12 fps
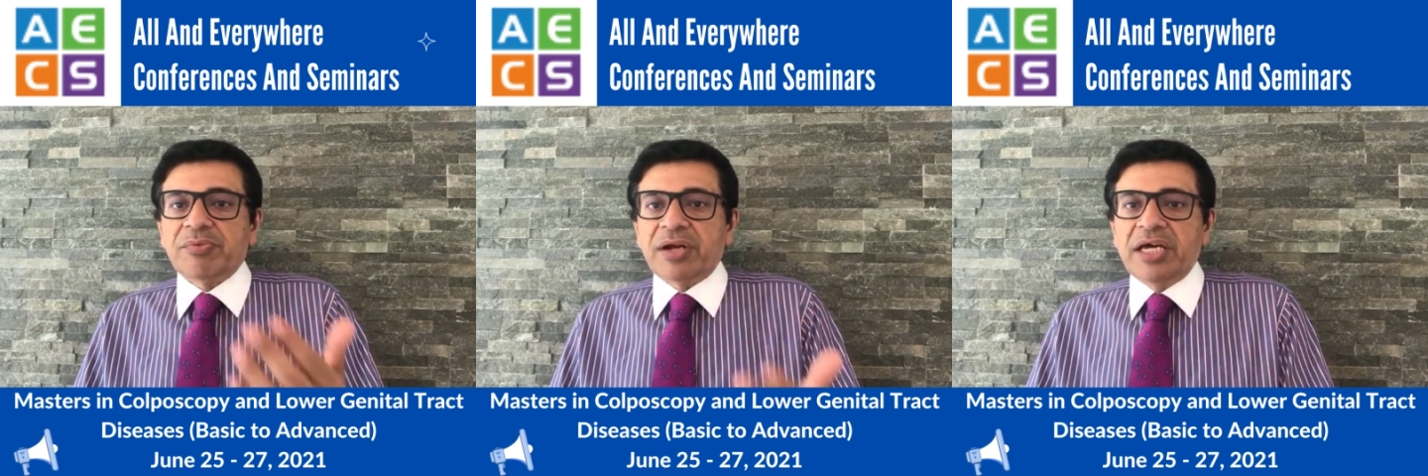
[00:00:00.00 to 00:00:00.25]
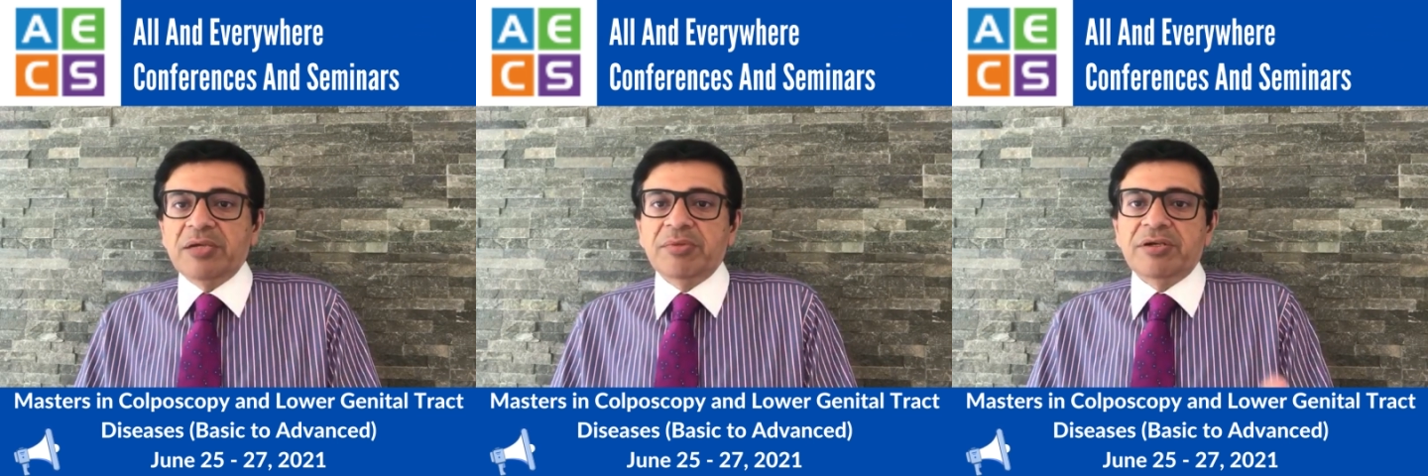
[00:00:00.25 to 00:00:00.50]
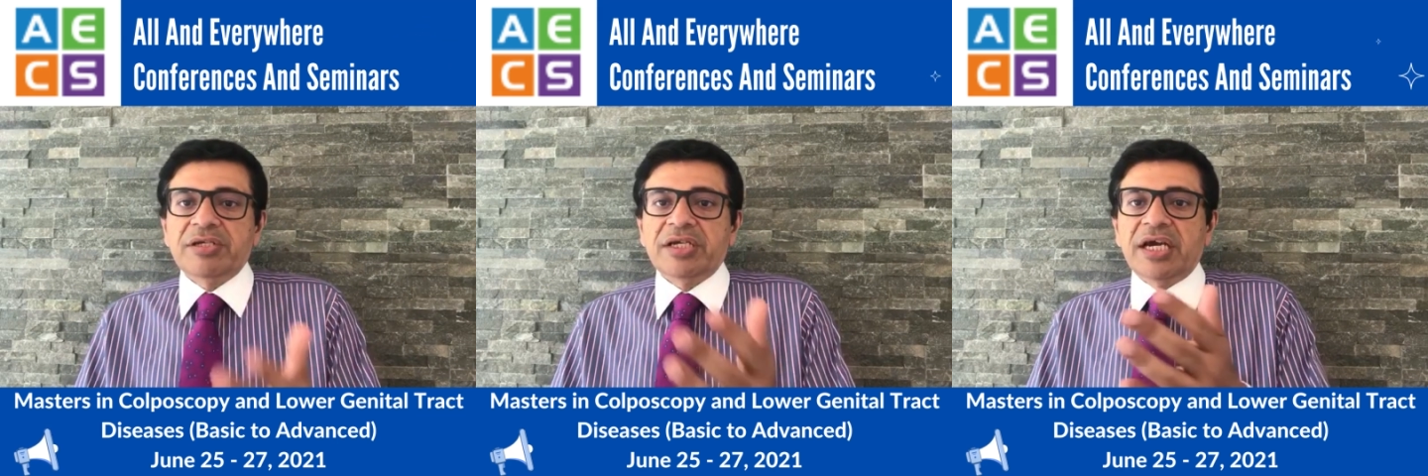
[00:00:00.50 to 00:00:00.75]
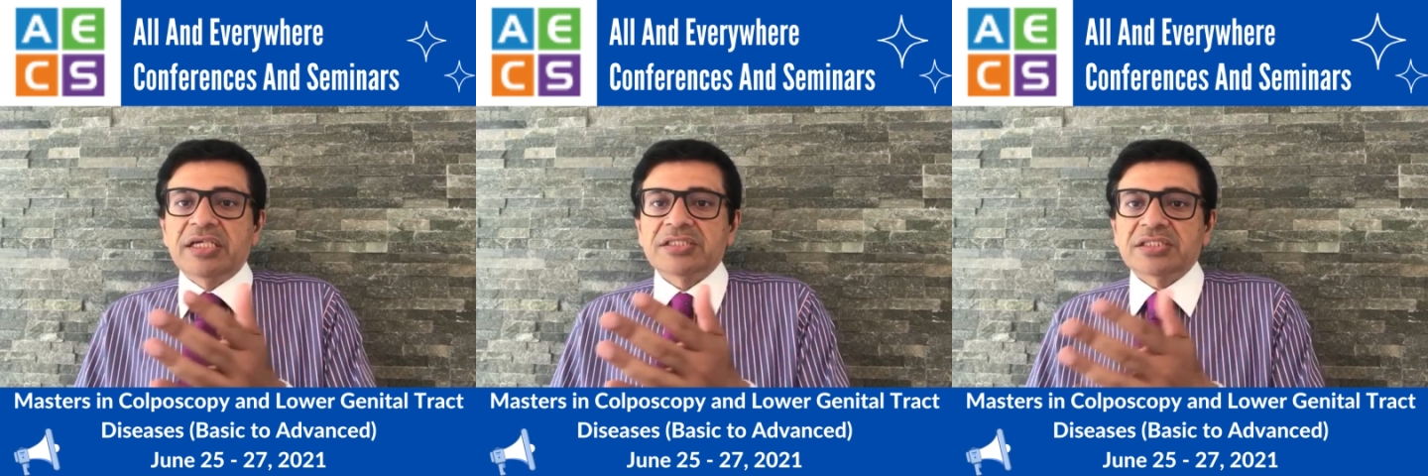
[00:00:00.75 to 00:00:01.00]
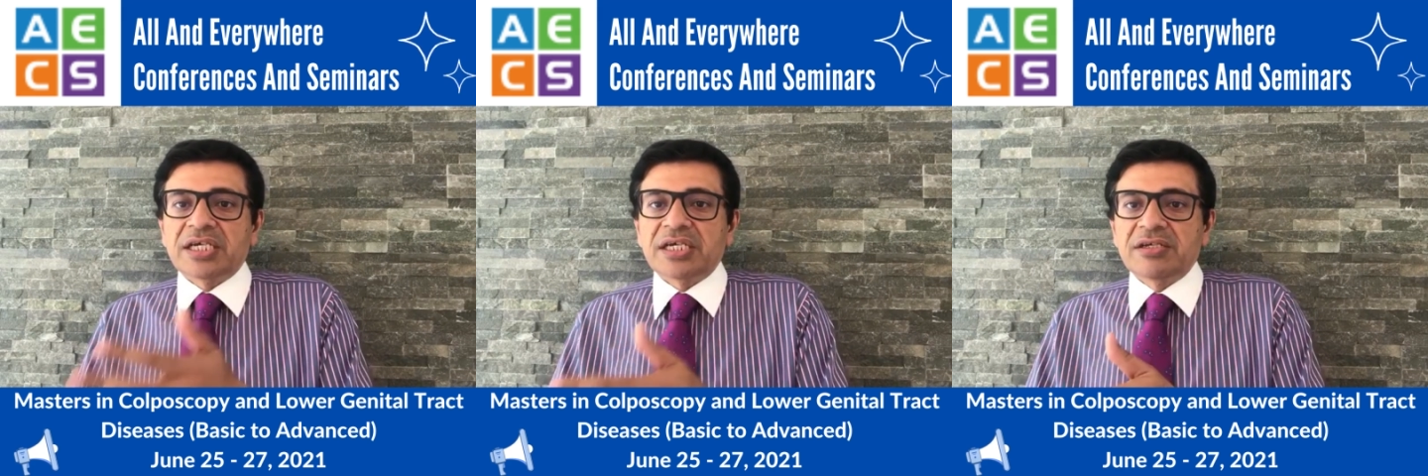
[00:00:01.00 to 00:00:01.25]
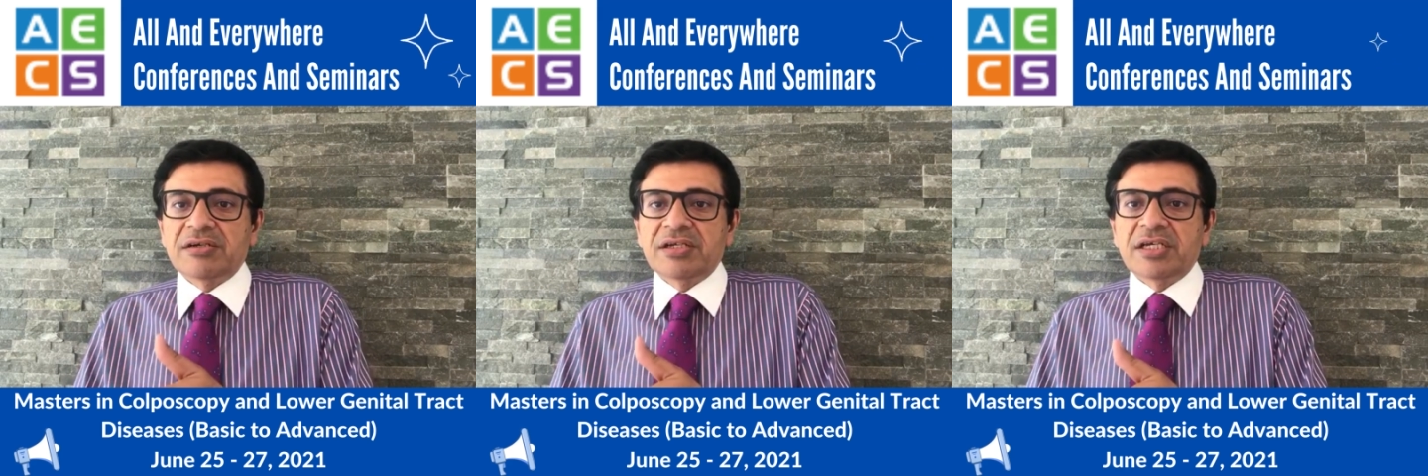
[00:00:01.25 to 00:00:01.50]
primary and
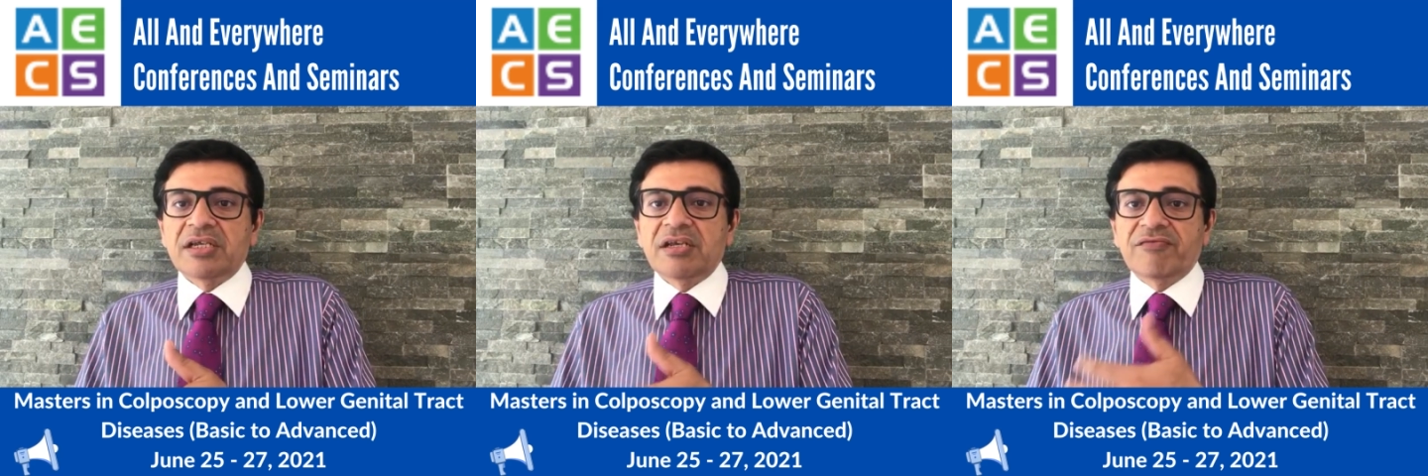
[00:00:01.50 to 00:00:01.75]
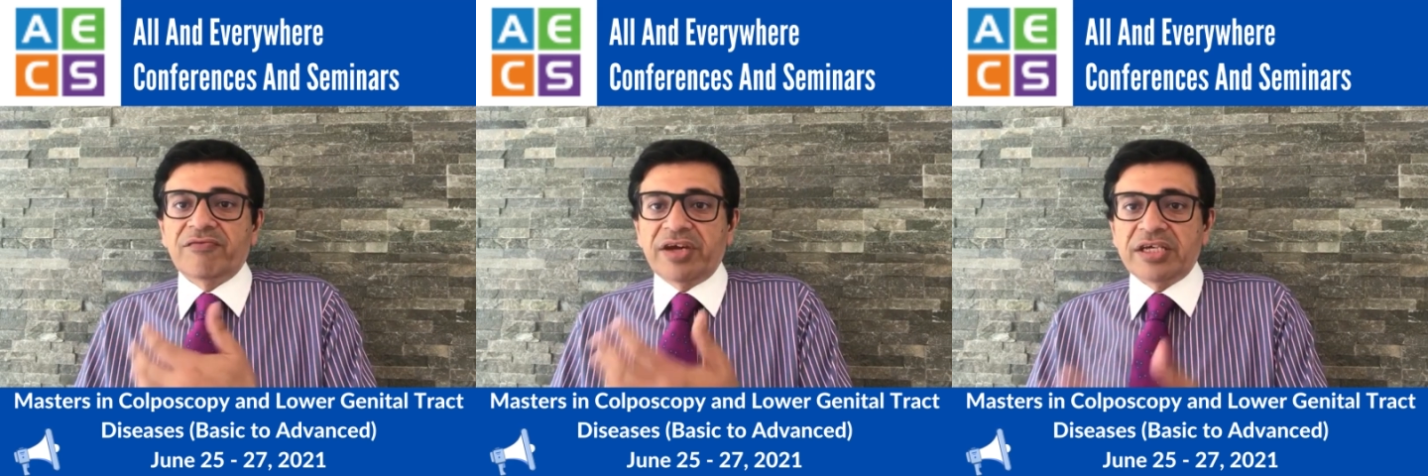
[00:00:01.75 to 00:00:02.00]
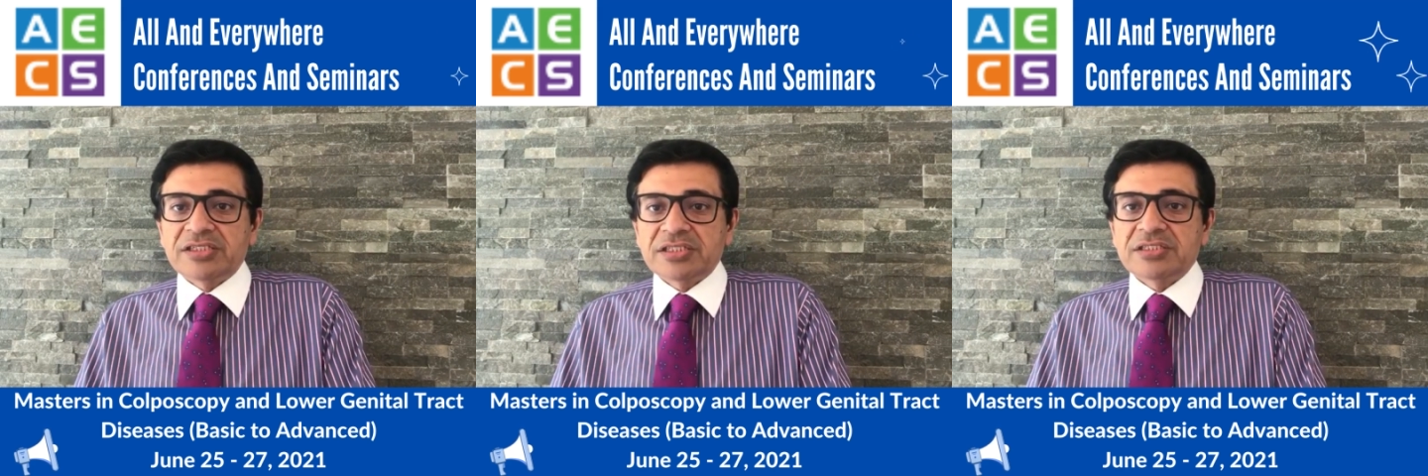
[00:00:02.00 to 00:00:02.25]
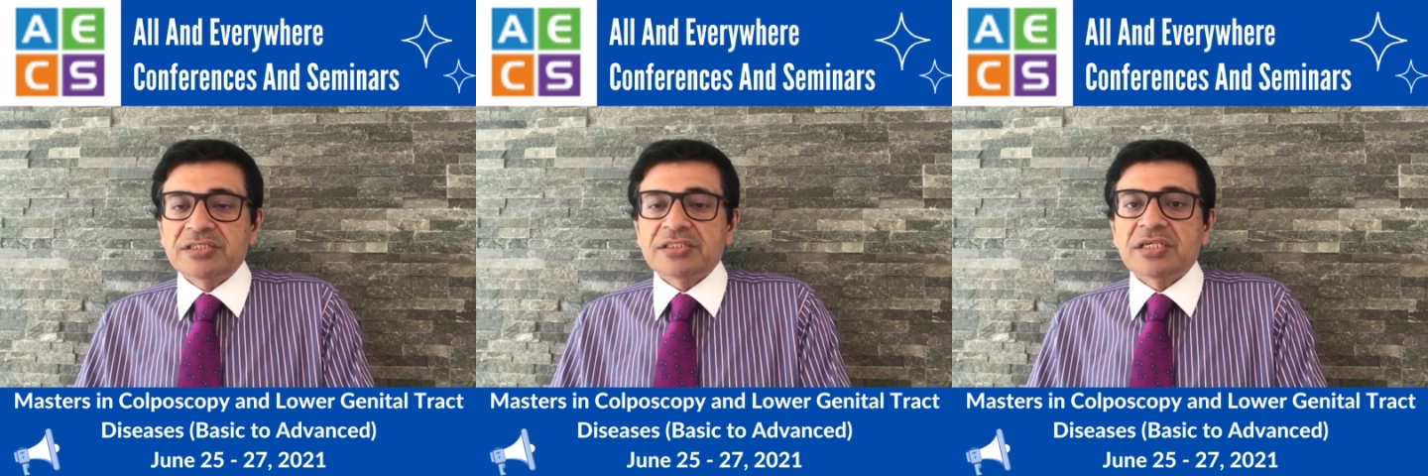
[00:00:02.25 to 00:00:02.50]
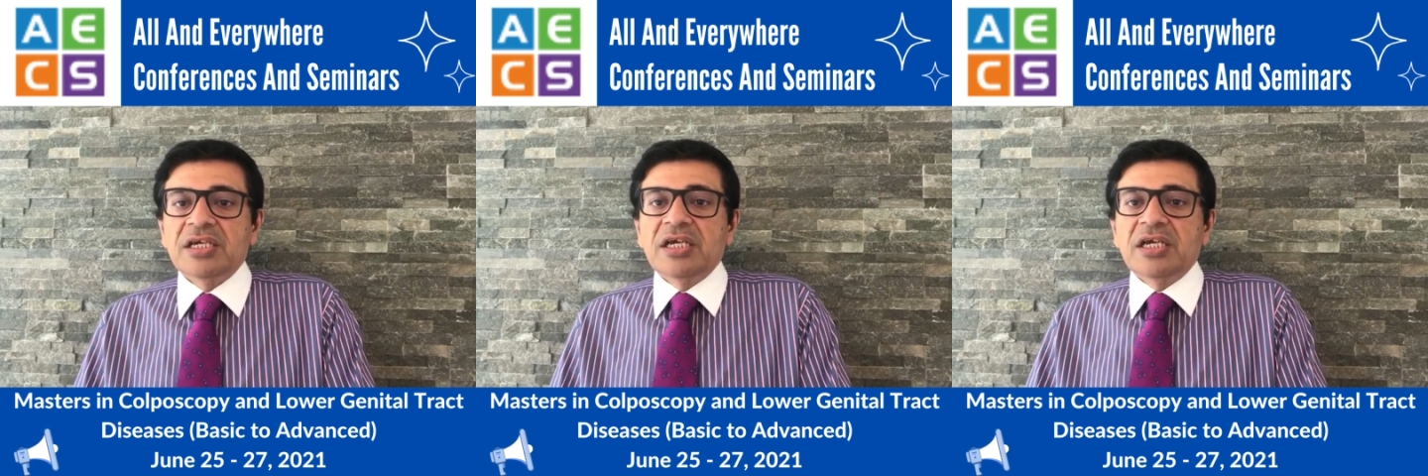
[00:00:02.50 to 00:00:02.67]
secondary infections